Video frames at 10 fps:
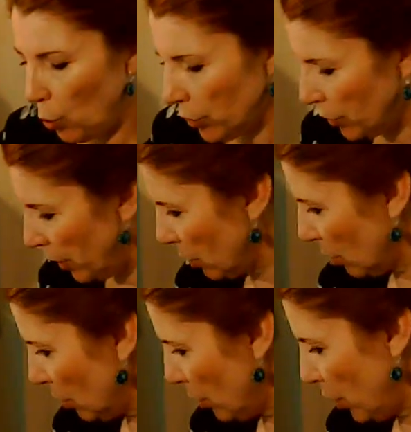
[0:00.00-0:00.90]

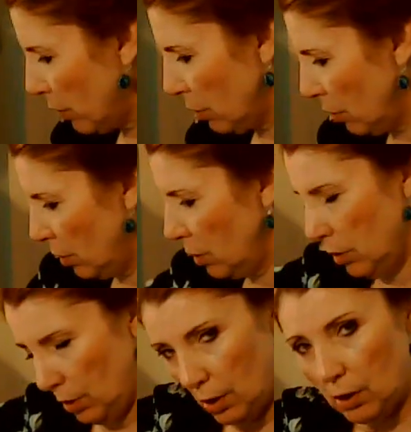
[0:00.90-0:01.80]
Worcester, Chester,
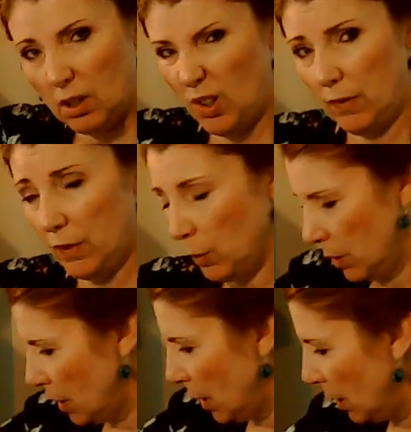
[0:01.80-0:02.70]
whatever you want
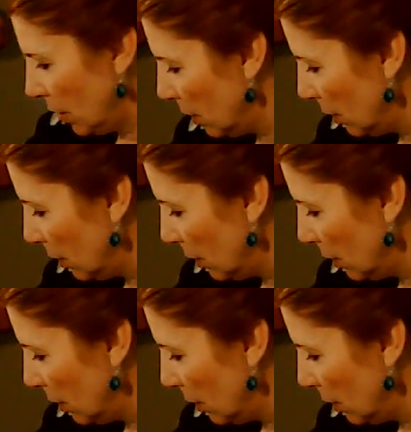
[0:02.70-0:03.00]
to say it.